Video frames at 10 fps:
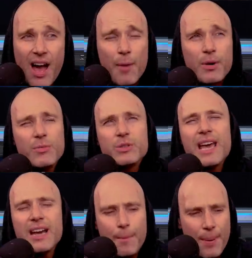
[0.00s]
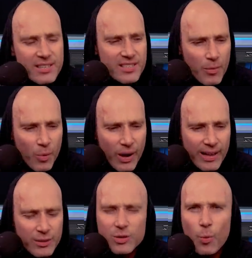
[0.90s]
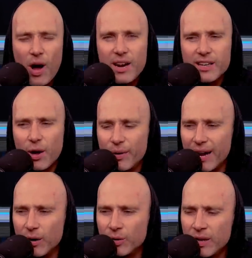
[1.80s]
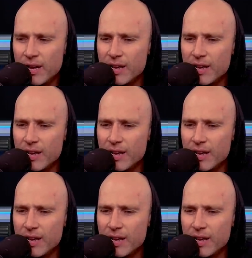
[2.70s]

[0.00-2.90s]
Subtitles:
I was getting a bus somewhere. This is a while ago now.